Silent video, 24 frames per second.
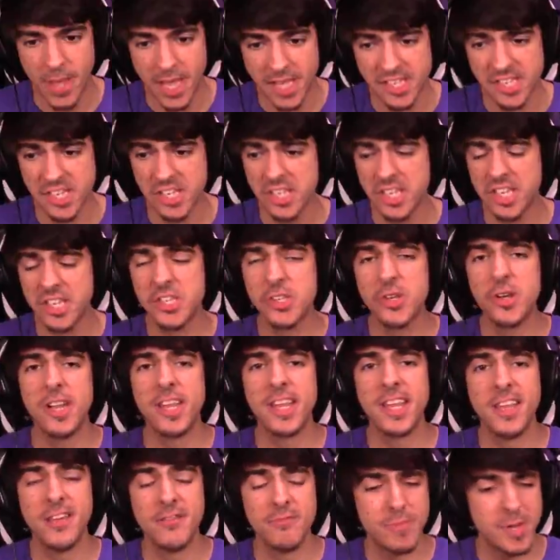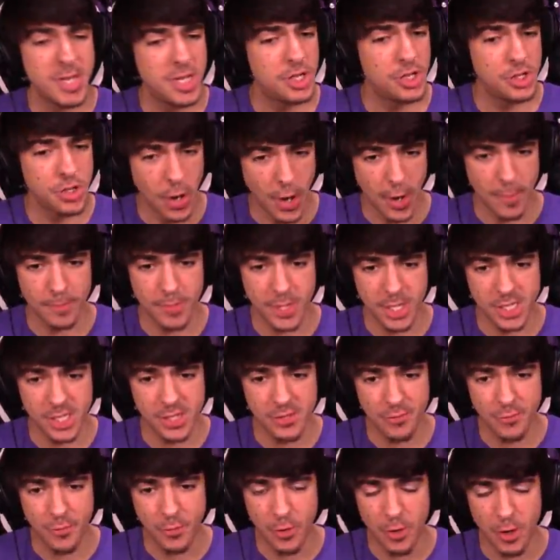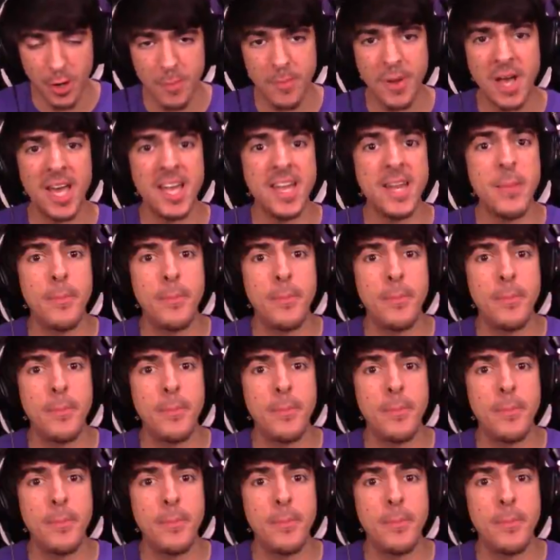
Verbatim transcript: Basically, it's going to give me sharpness 4, but an